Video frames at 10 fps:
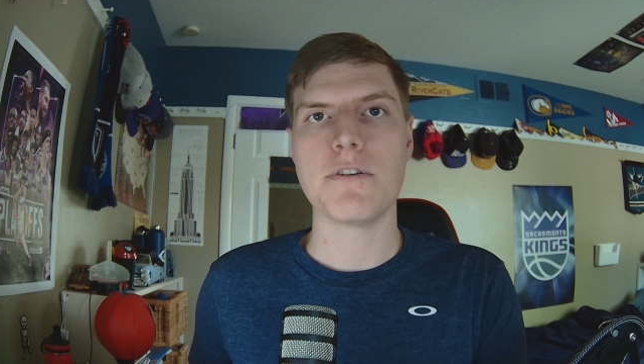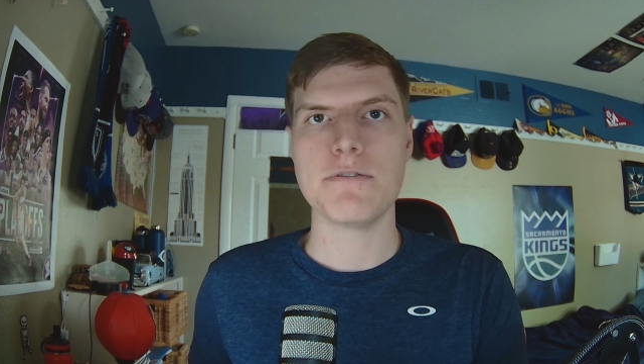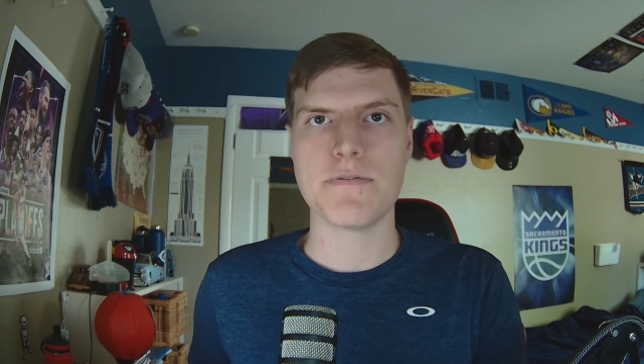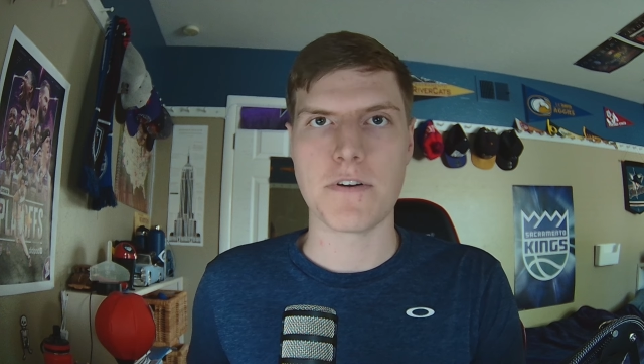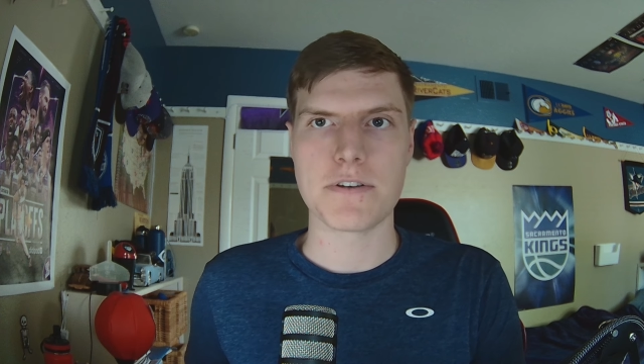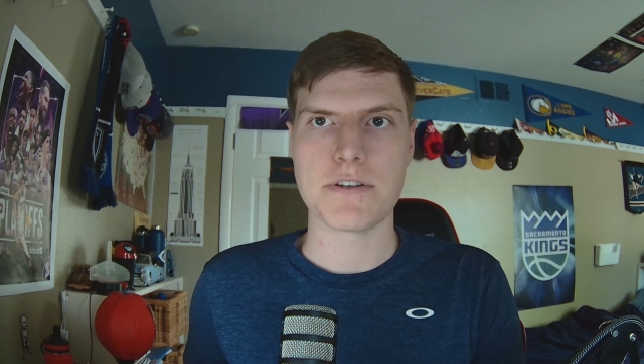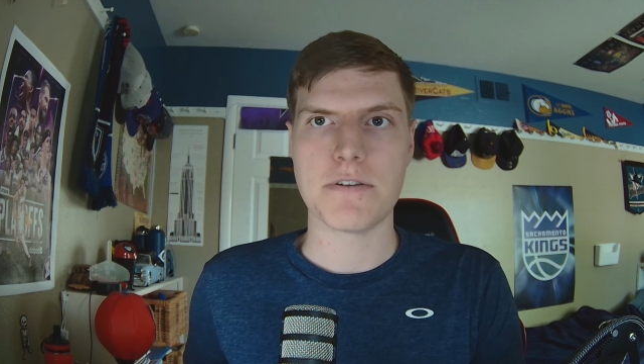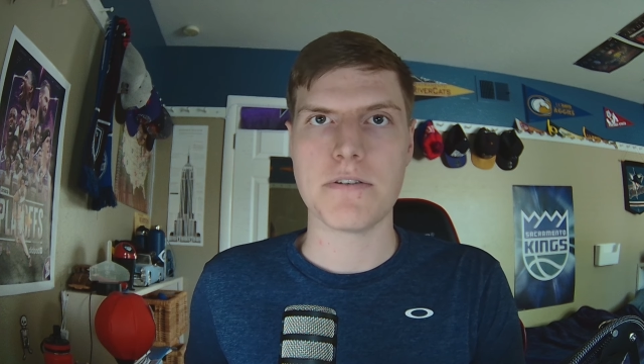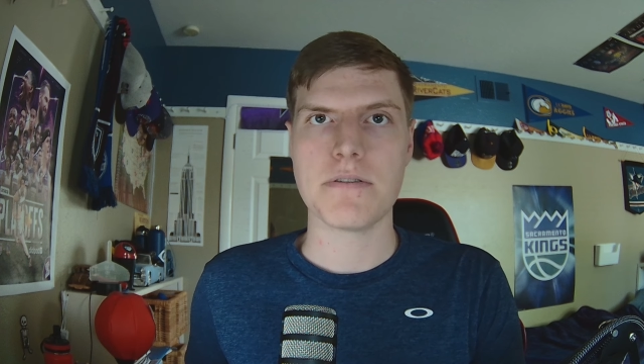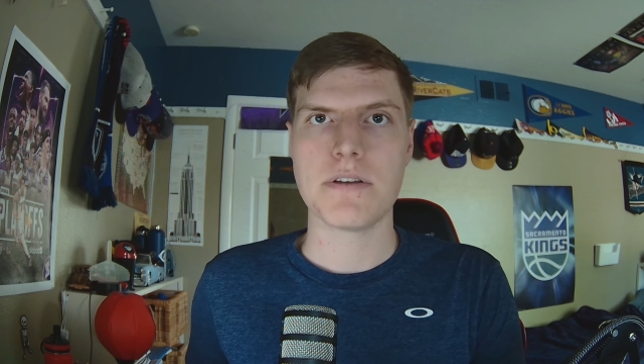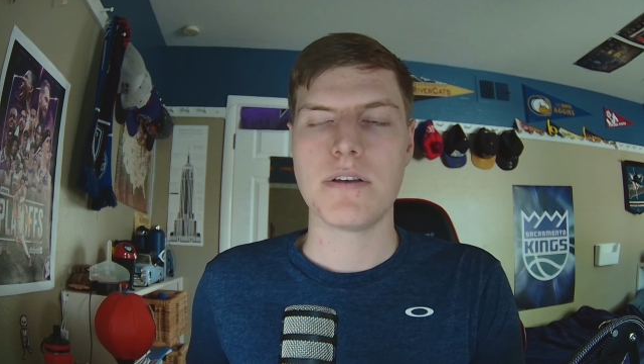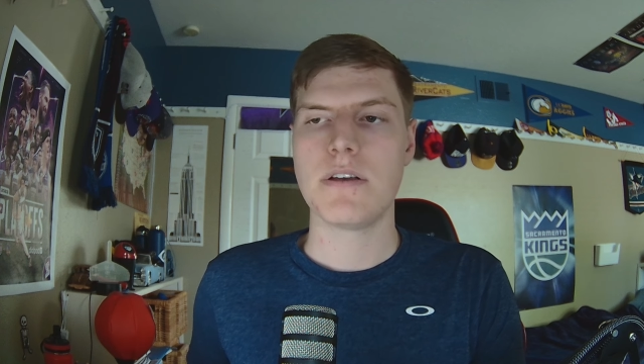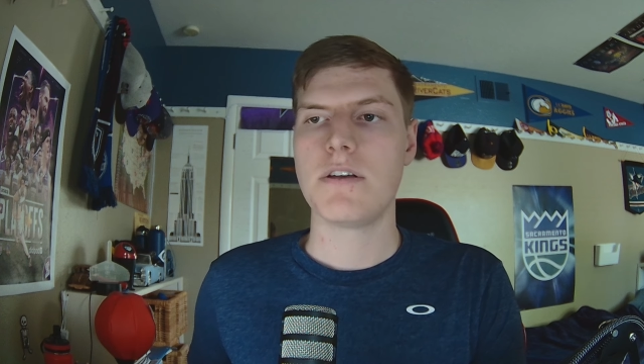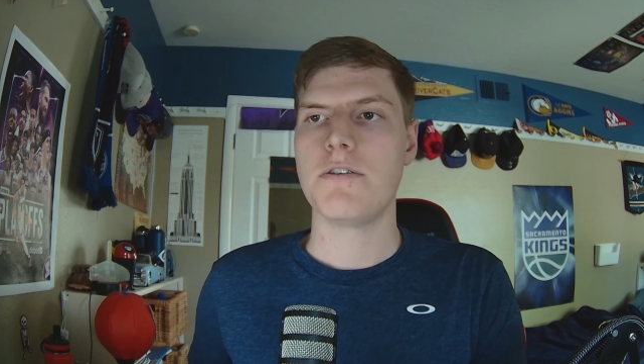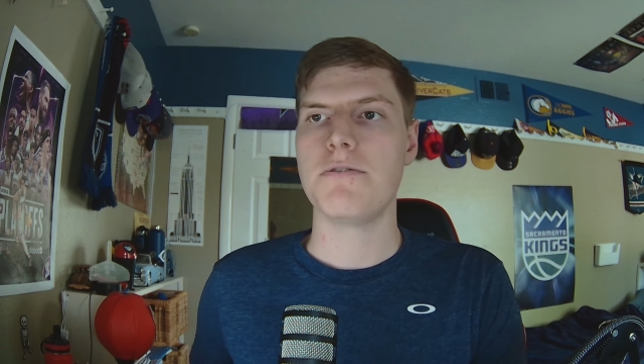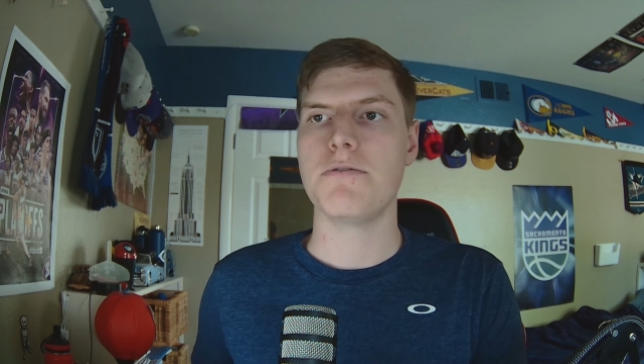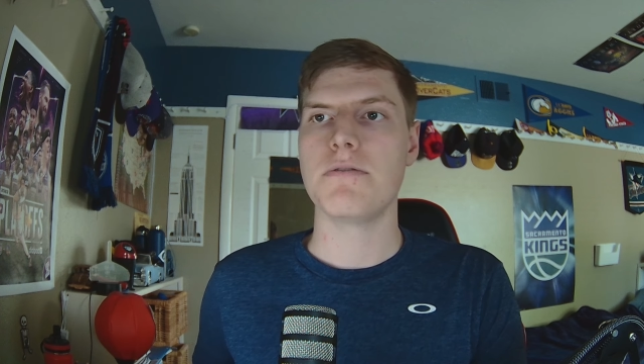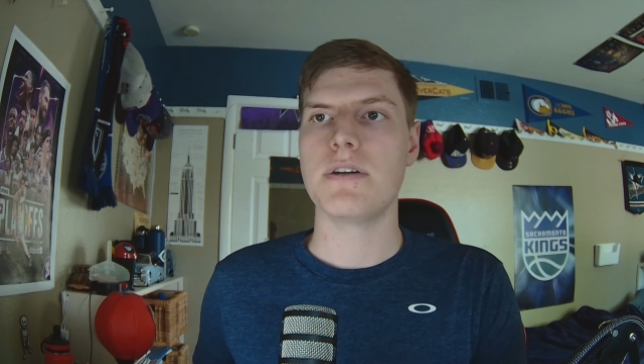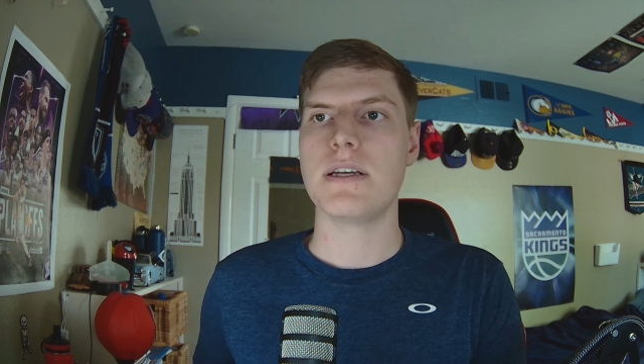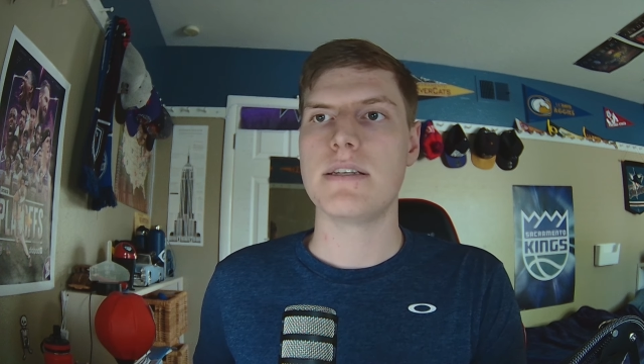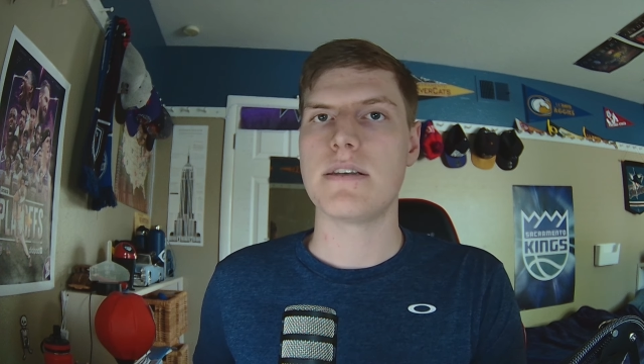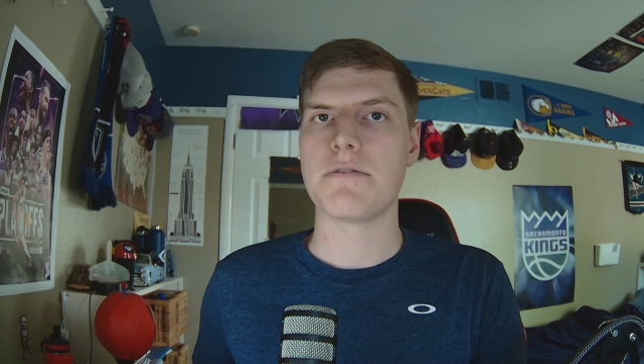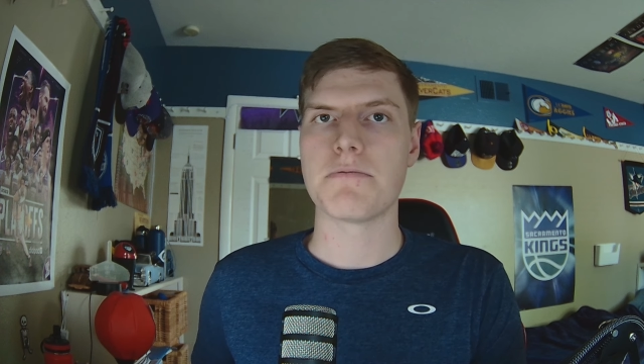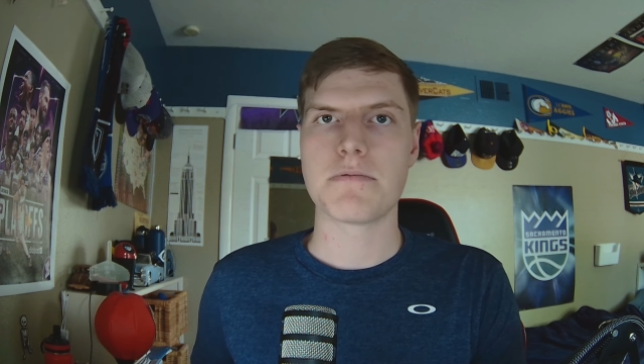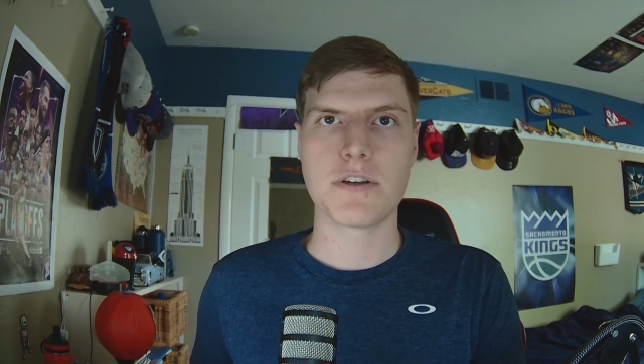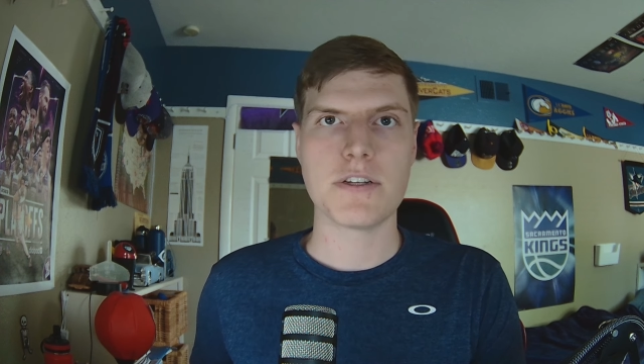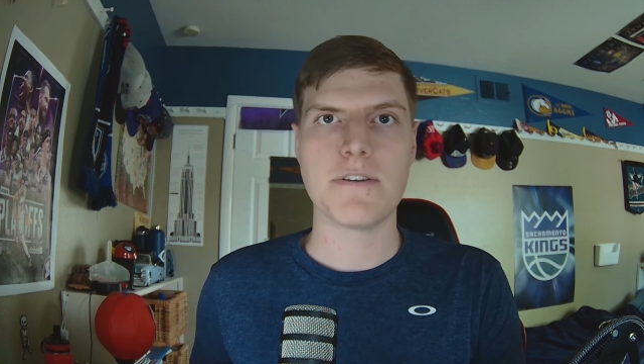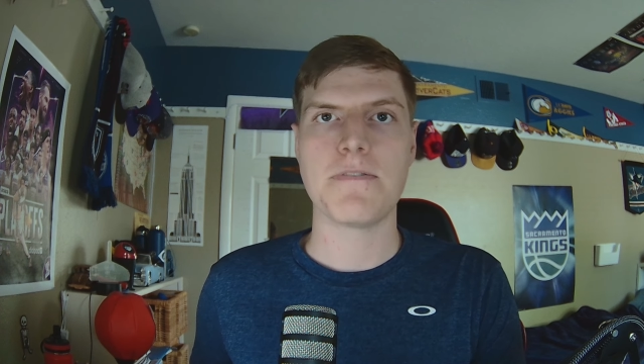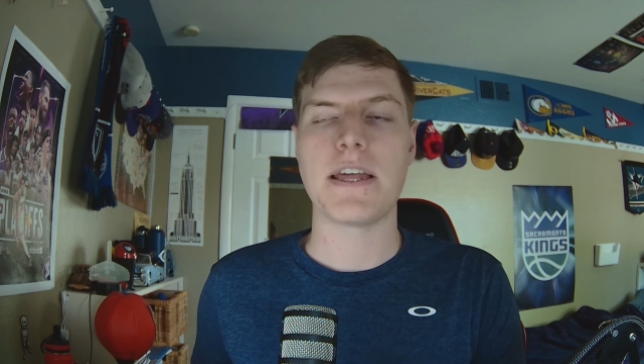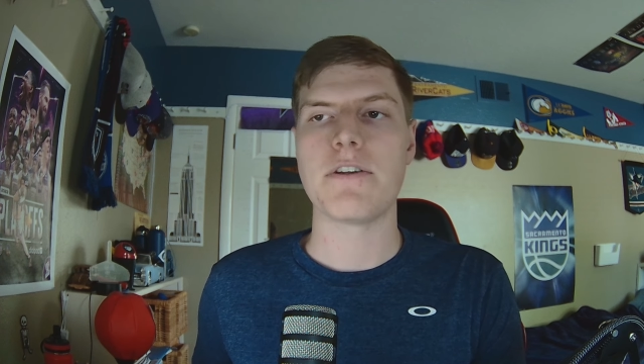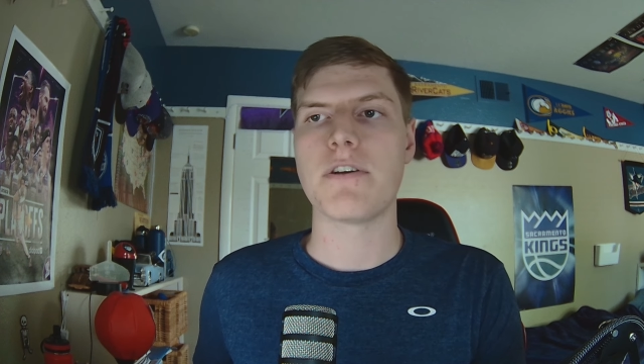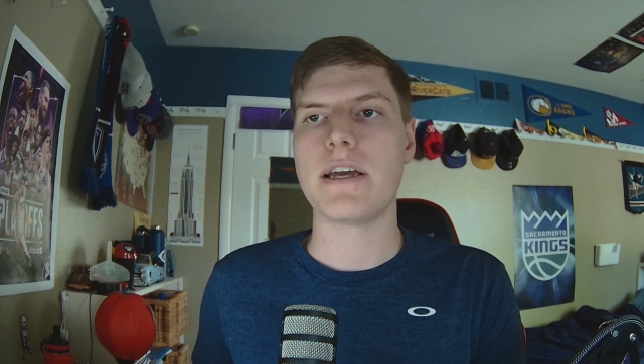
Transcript: who's versatile, who is a good defender,